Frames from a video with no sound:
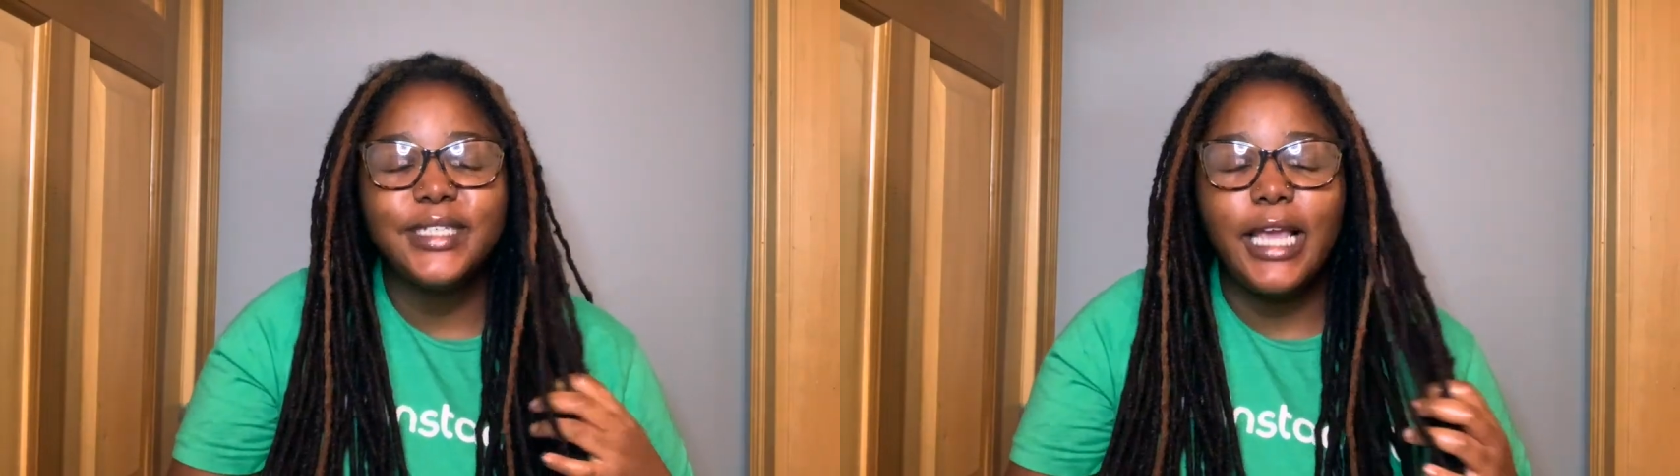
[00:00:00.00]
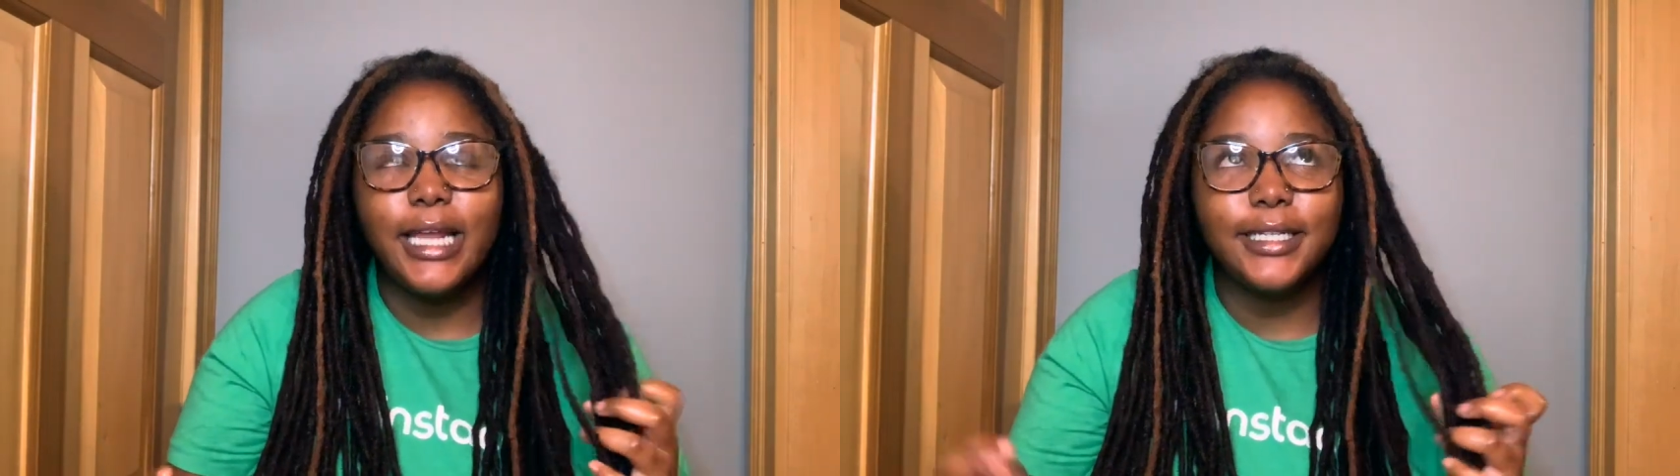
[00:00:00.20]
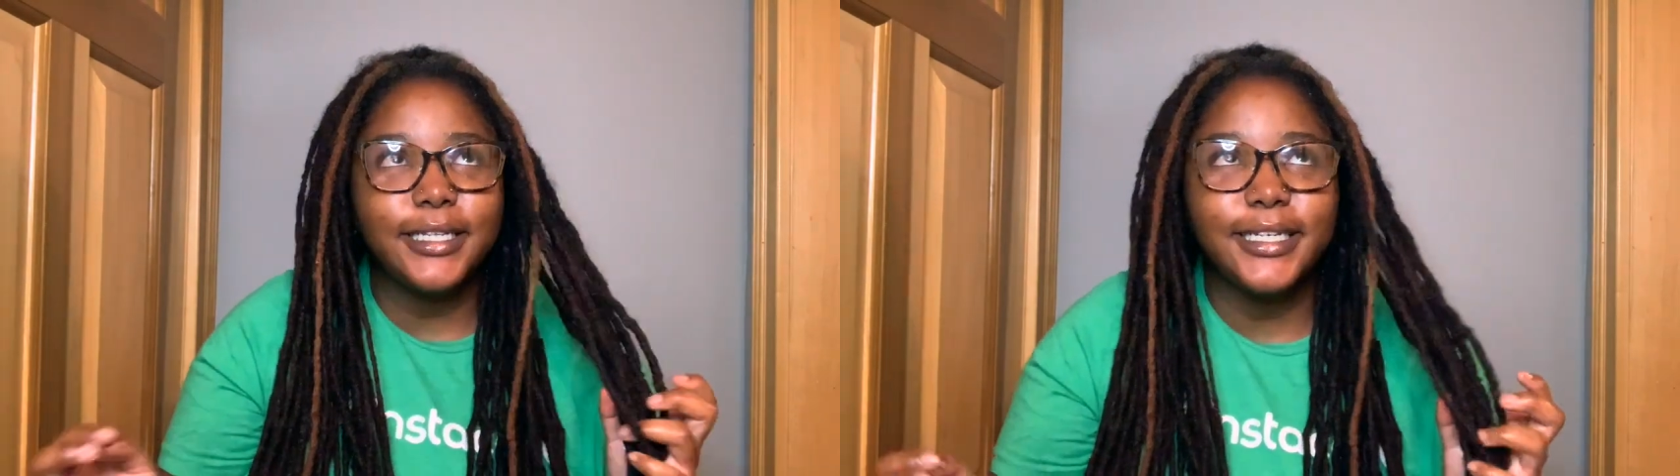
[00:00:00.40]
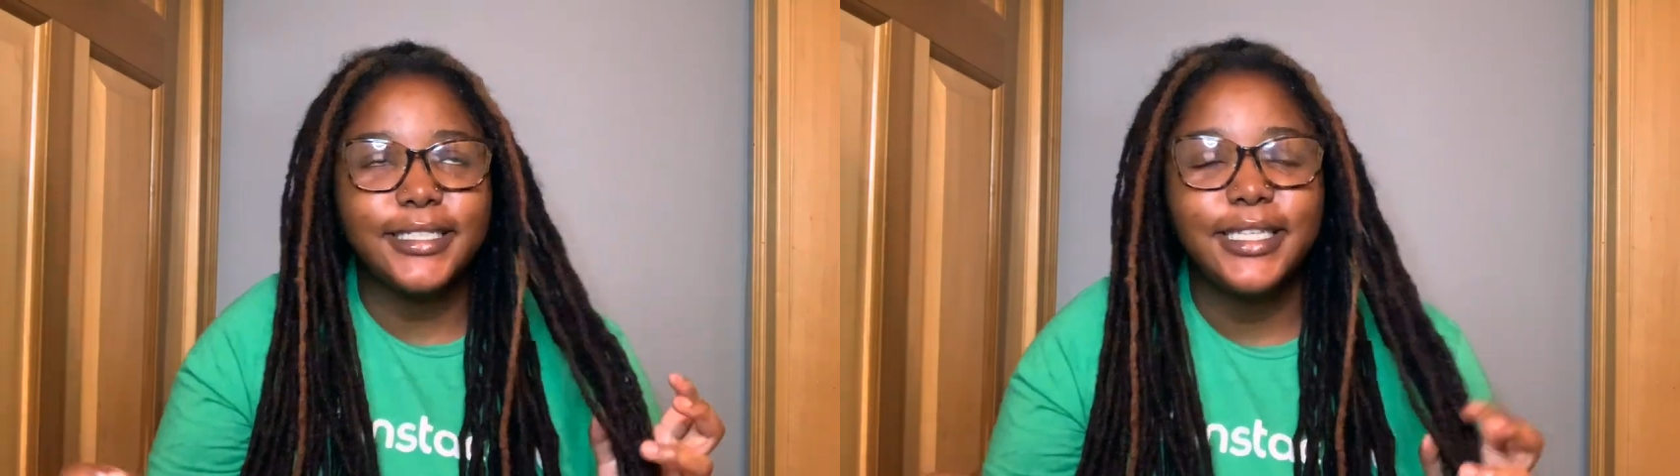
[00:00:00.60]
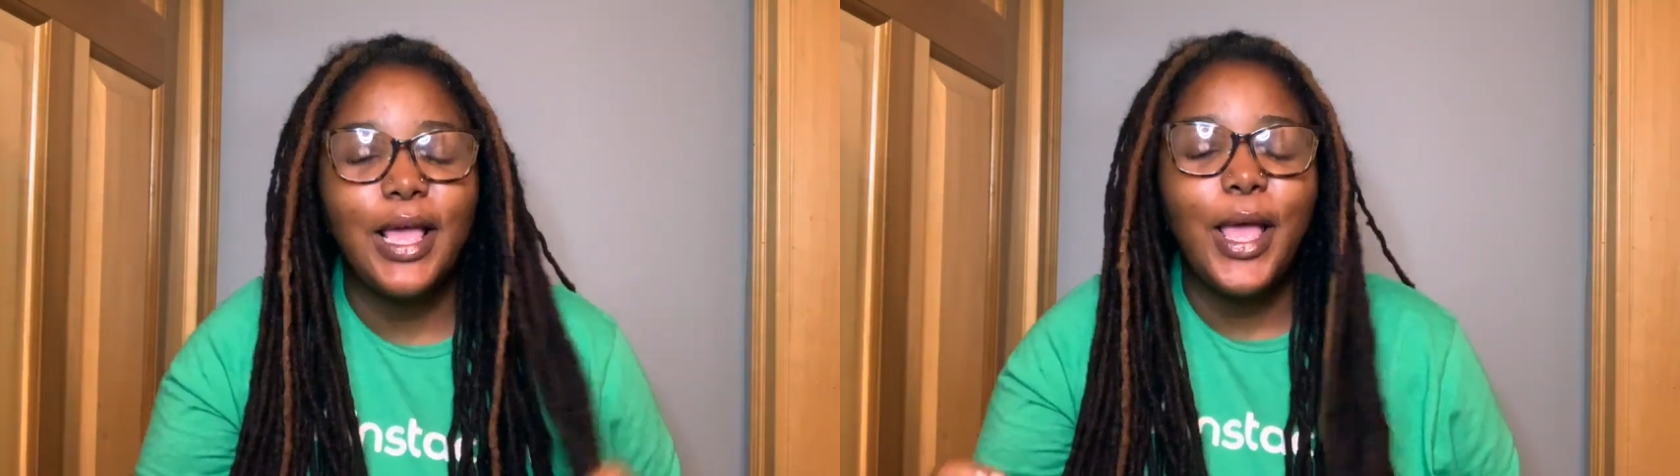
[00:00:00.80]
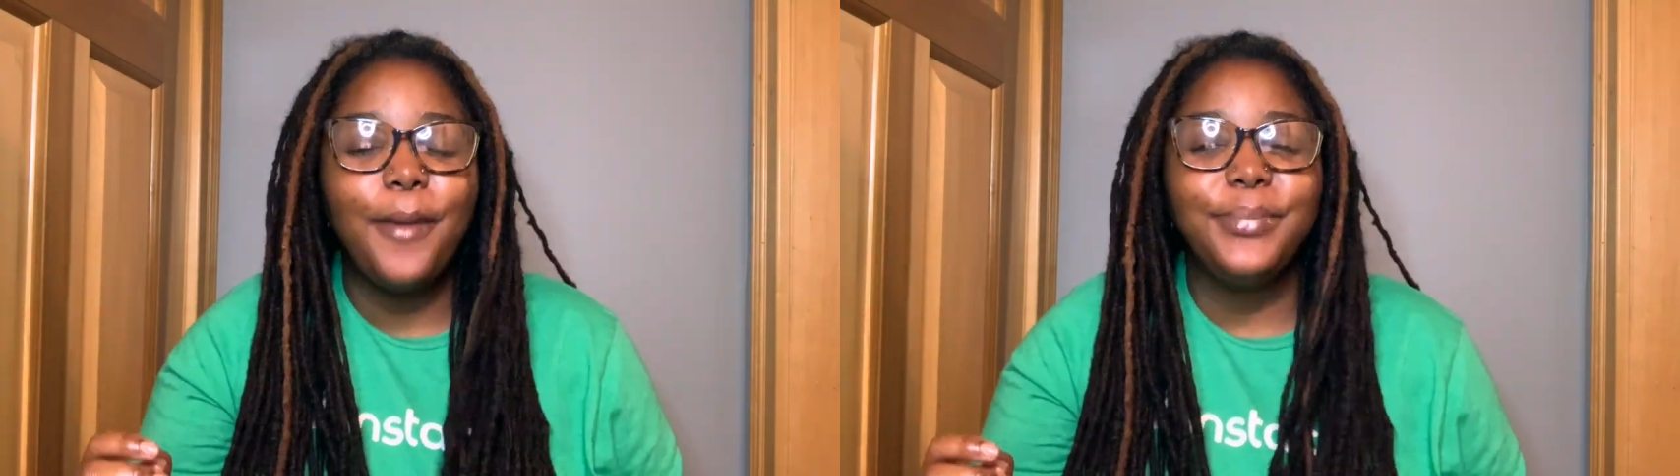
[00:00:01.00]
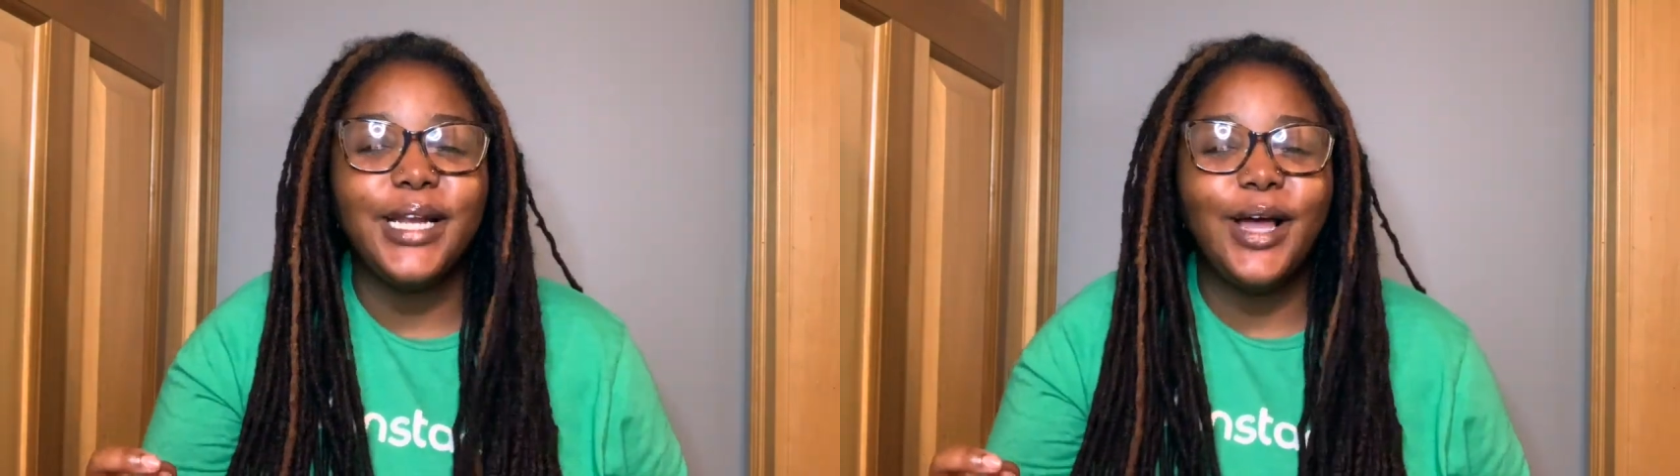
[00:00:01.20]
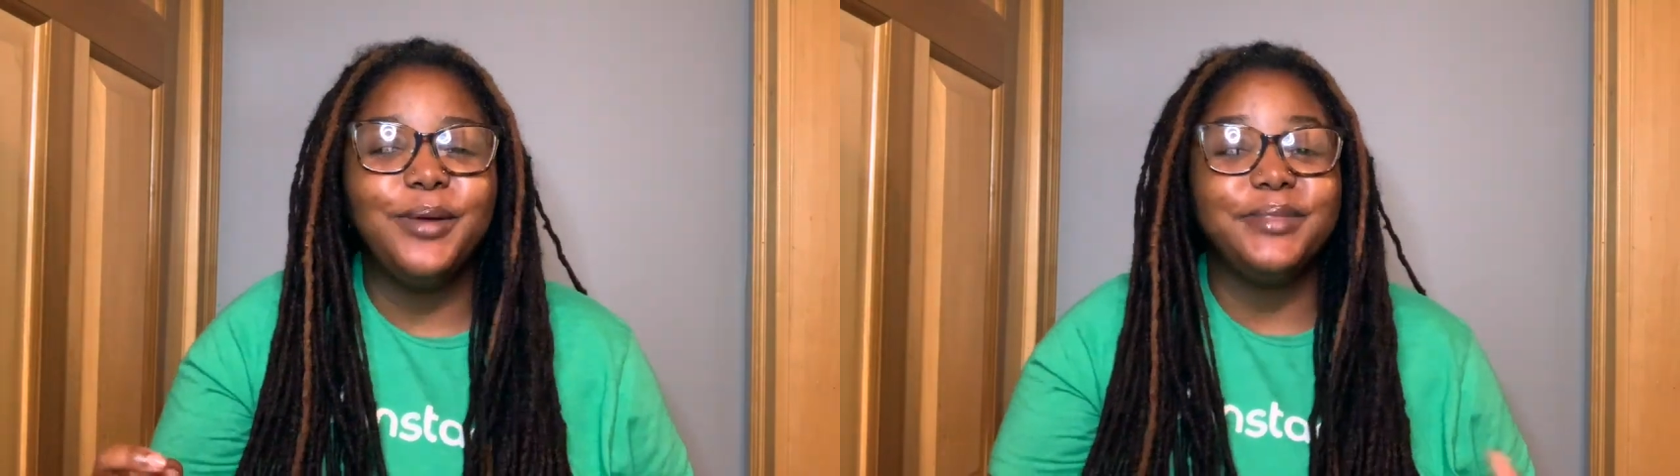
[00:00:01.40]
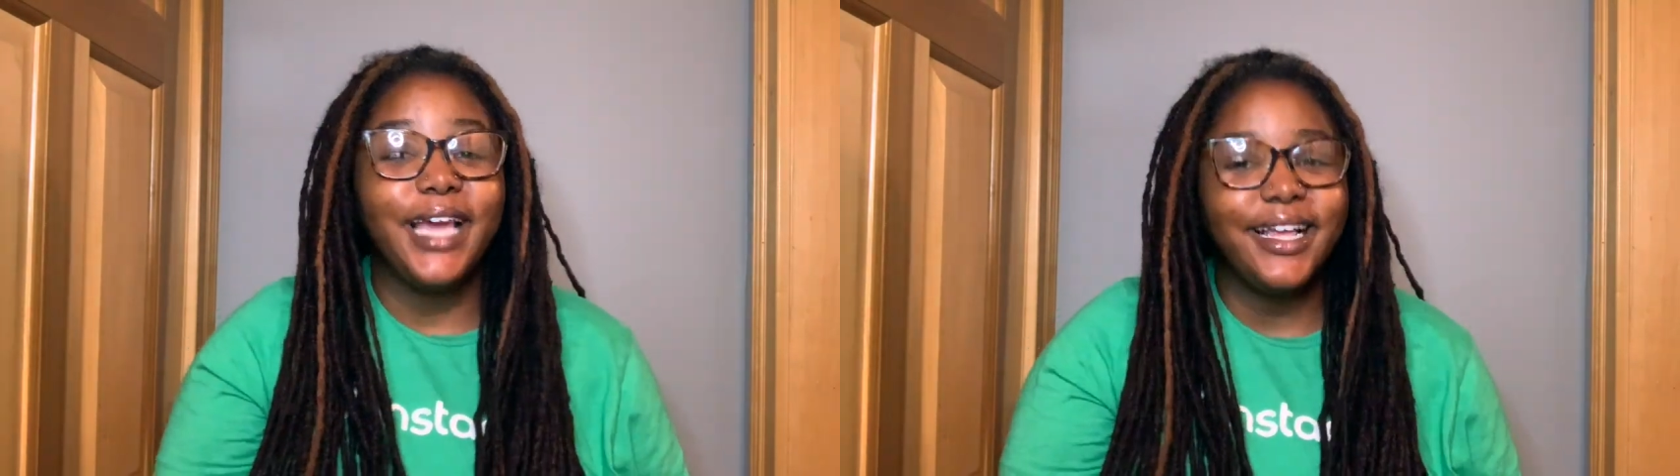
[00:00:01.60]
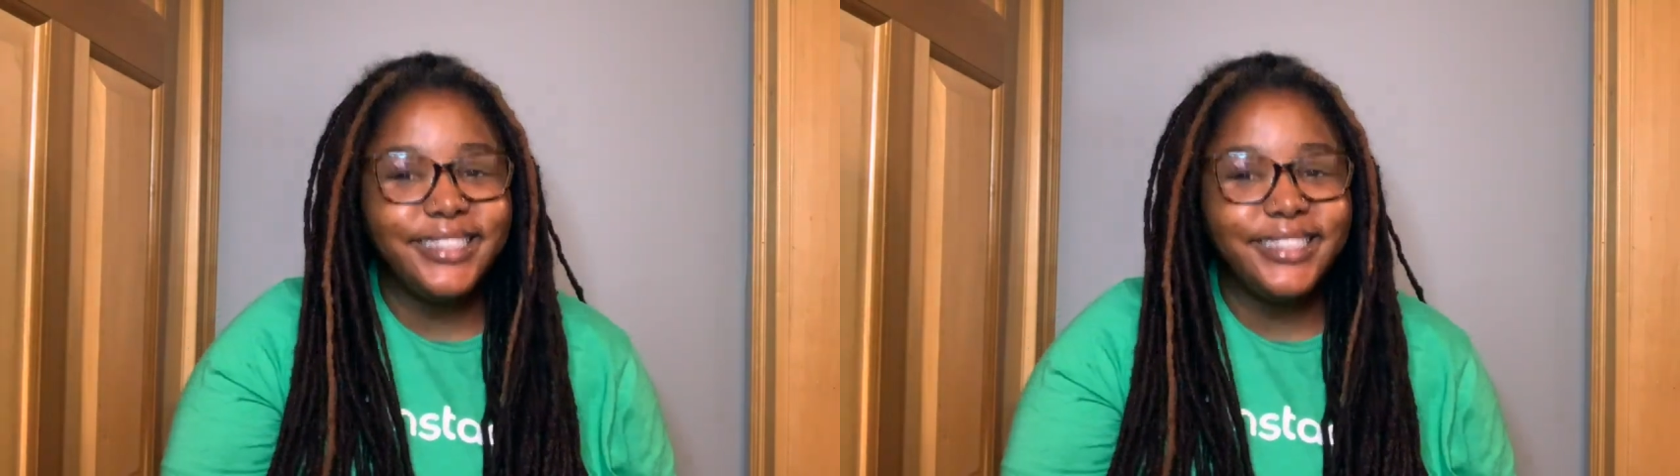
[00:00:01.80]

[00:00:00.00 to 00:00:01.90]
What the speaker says: Analytics. But yeah,